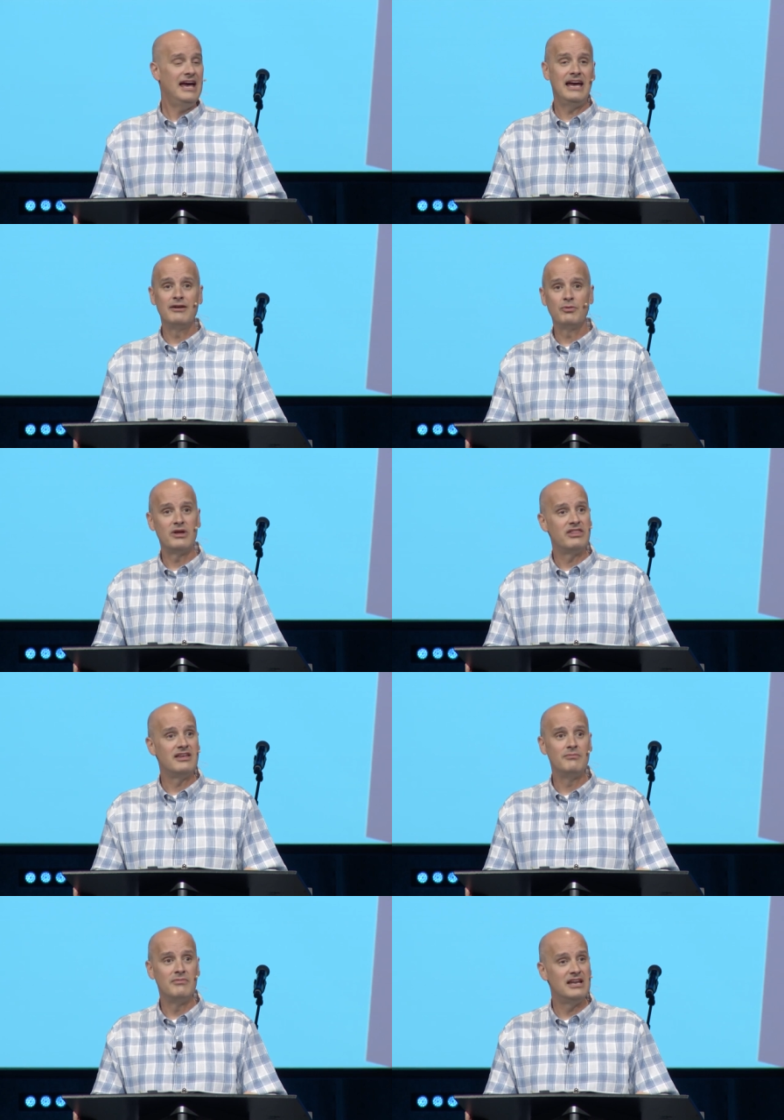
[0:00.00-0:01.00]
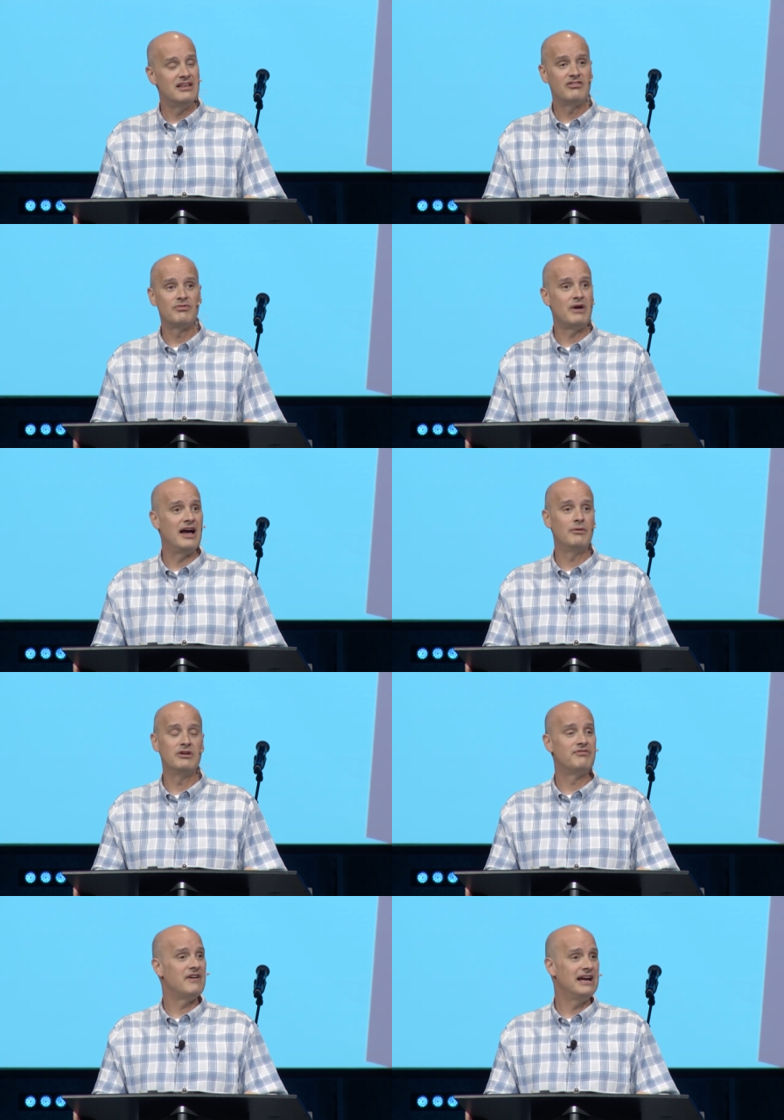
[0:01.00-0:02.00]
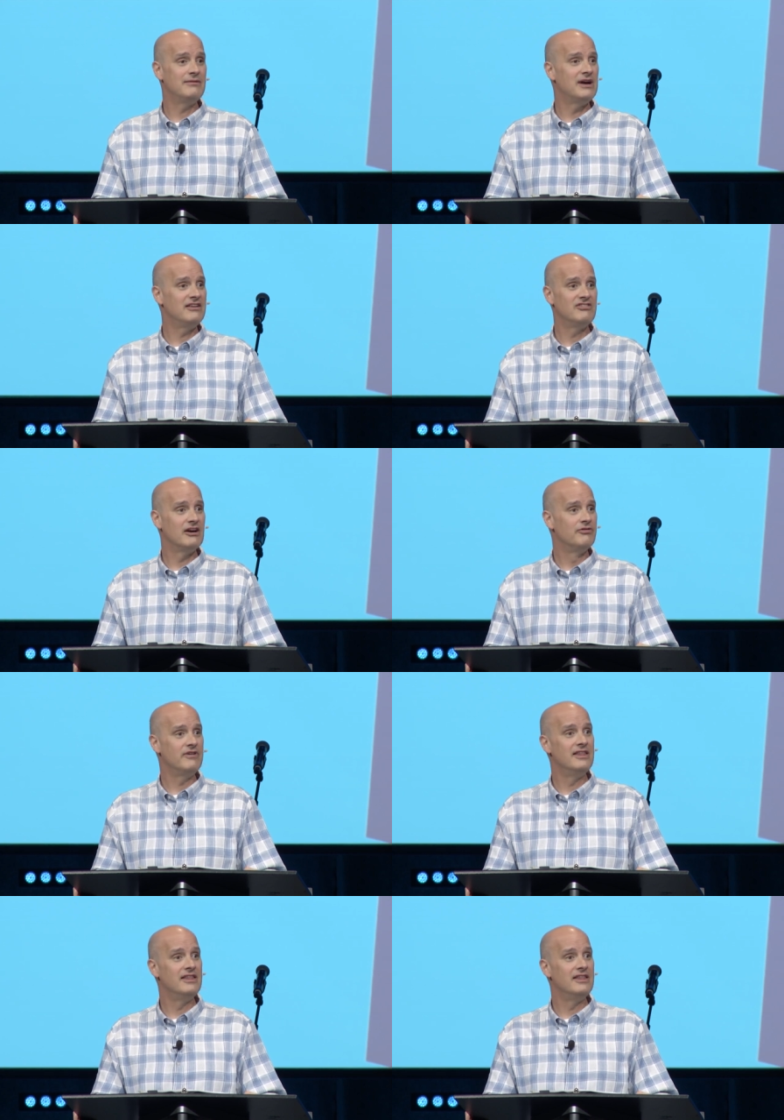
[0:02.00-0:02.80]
And within minutes, I would find myself